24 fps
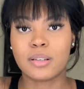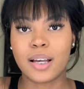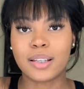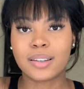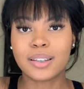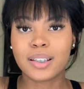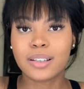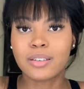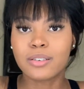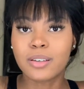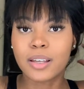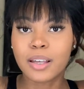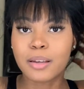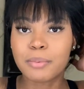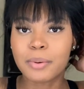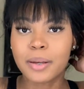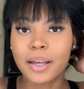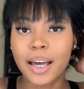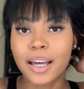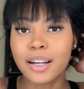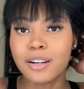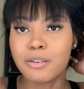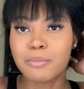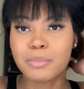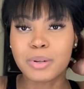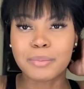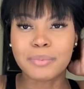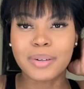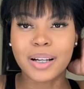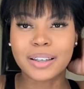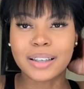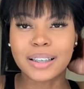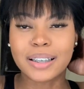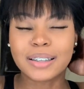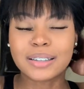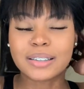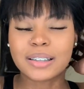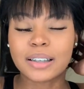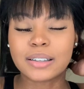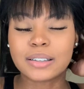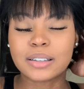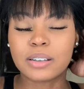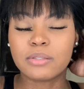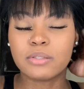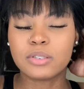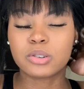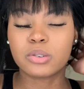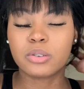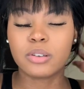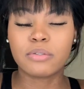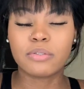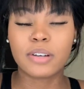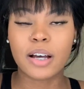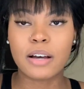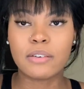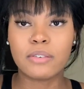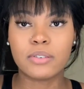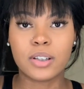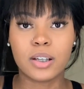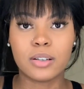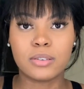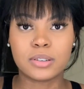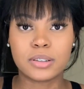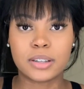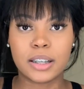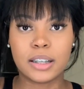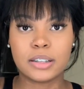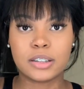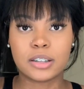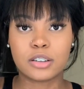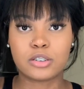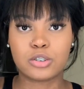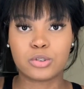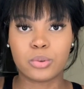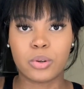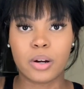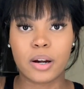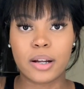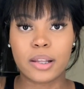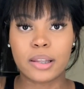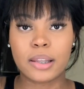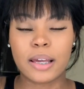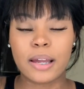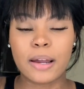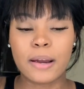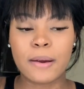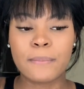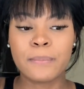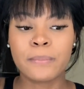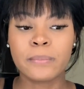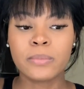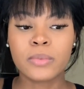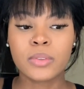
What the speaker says: I think you get paid, I don't remember. I think it's like $7.25 on those days that you are there.